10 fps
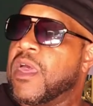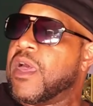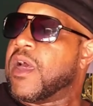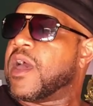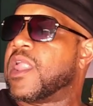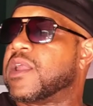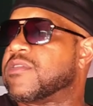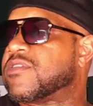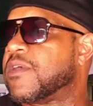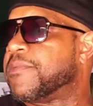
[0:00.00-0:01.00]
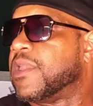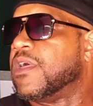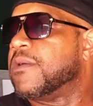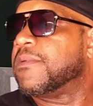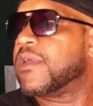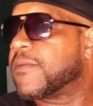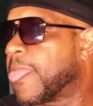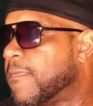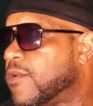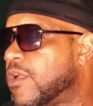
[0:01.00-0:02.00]
I like to sip a little bit.
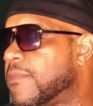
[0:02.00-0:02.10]
You know what I mean?